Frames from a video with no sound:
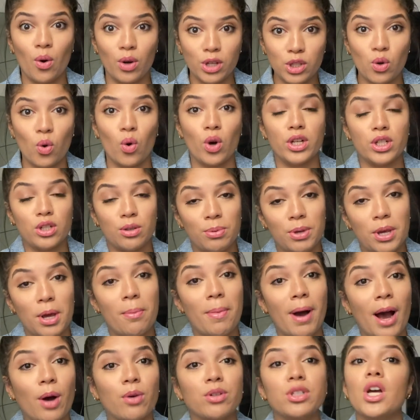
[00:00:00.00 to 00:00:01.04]
is going to be
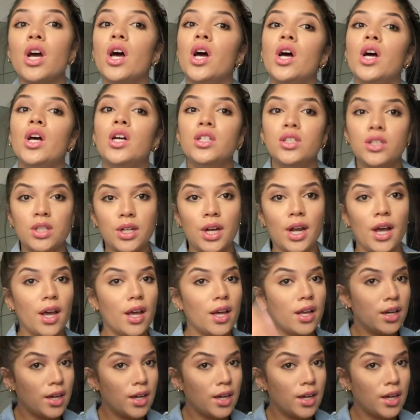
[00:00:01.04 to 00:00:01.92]
about today.